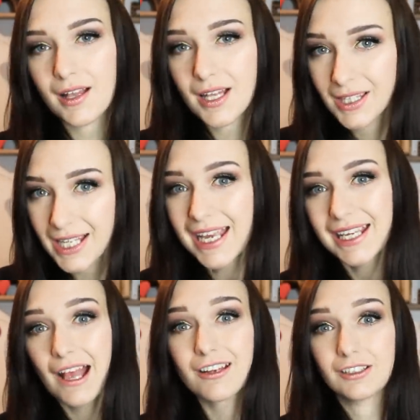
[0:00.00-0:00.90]
Like an
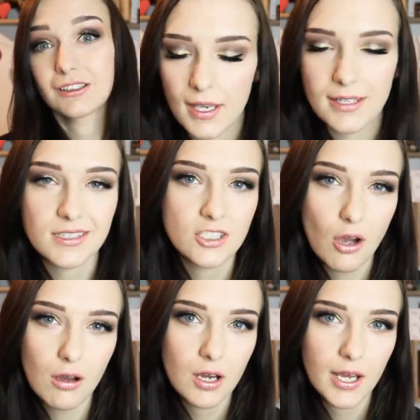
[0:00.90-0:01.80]
adult. It's
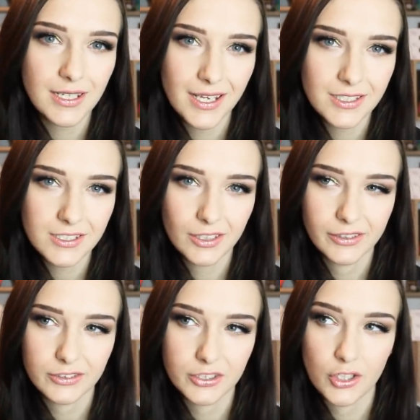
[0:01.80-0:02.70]
not an
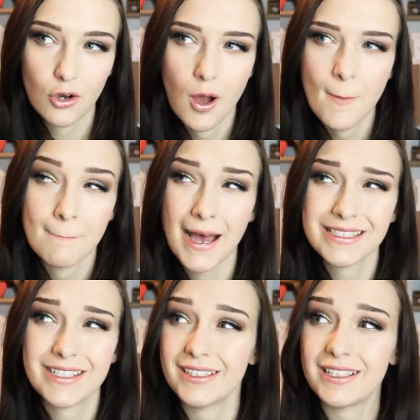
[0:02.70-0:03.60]
insult to your
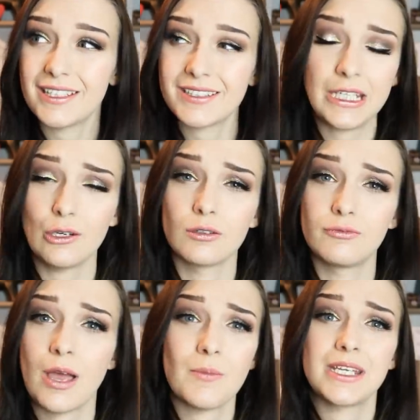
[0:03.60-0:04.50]
masculinity or
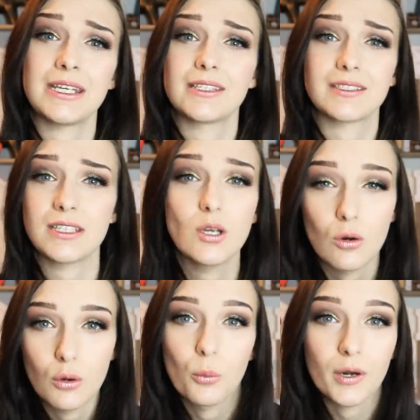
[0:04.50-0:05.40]
femininity
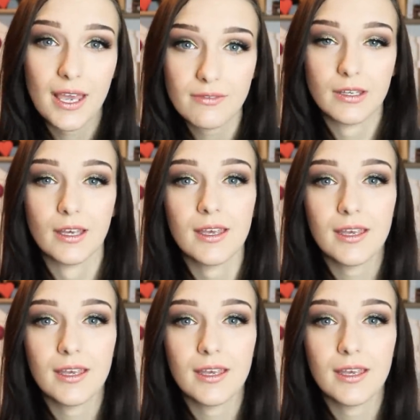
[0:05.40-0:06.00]
or whatever.